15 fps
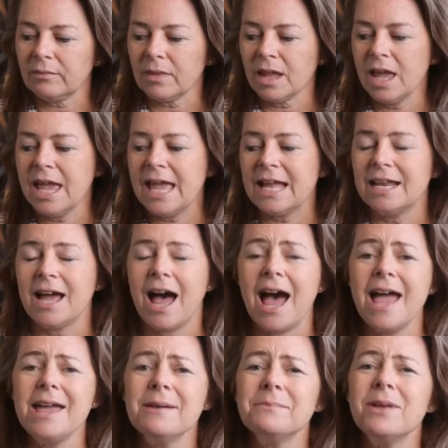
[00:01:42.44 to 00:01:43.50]
And
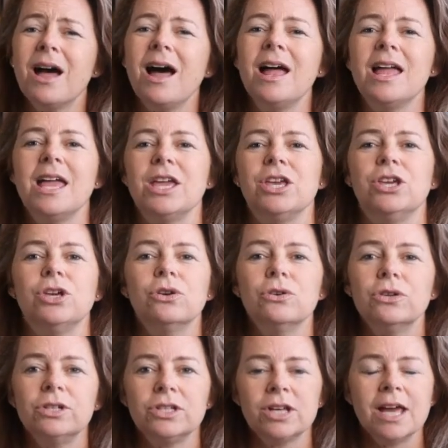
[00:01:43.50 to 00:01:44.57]
I am not a
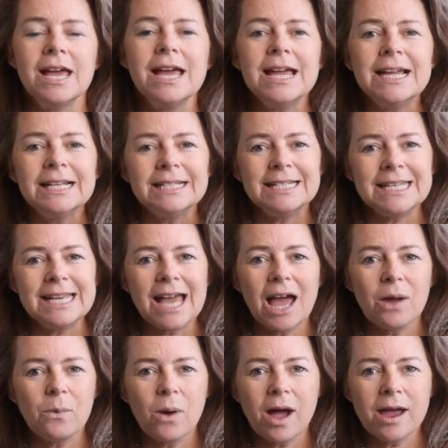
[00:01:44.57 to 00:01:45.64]
huge
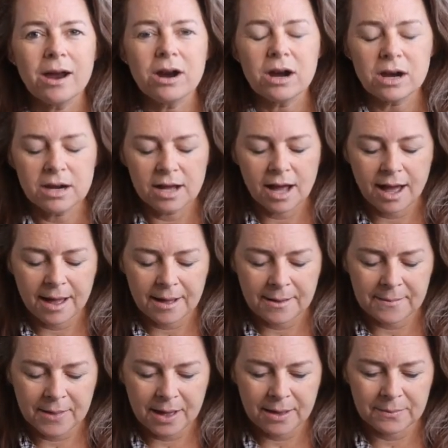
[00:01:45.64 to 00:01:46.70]
DIYer,
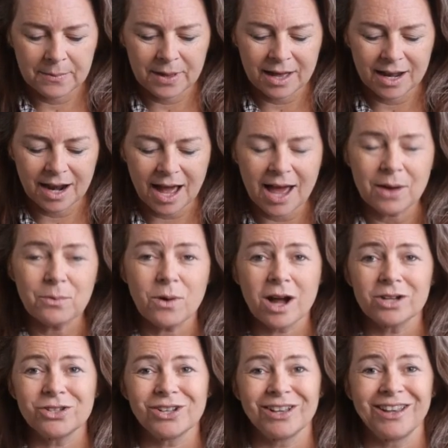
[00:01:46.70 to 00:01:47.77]
but I
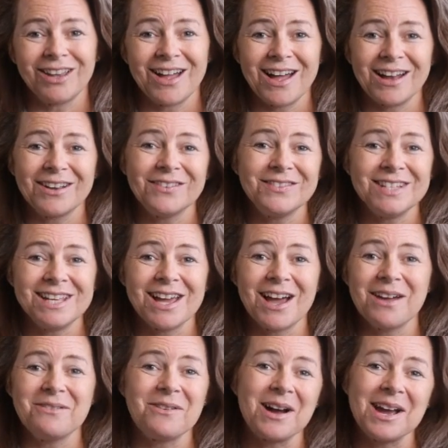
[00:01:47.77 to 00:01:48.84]
watch a lot of
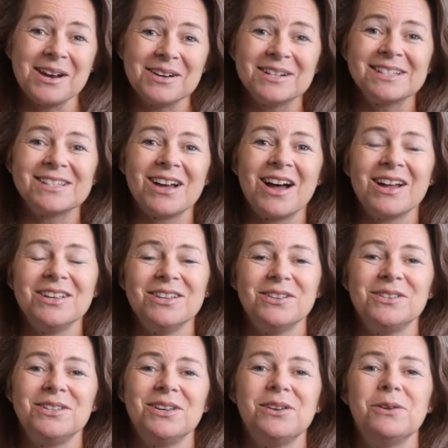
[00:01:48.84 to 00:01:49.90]
DIYers on
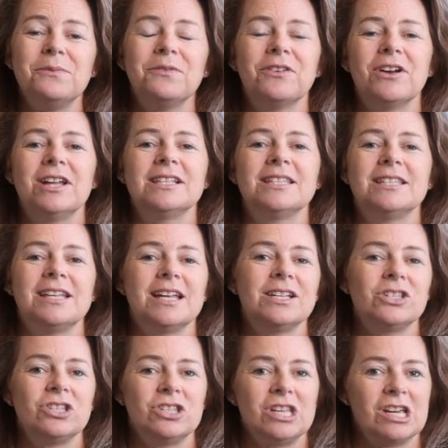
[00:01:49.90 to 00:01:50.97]
YouTube. For
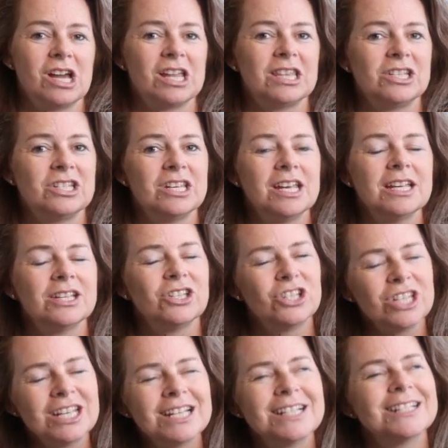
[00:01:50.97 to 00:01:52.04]
instance, Chick on the Cheap.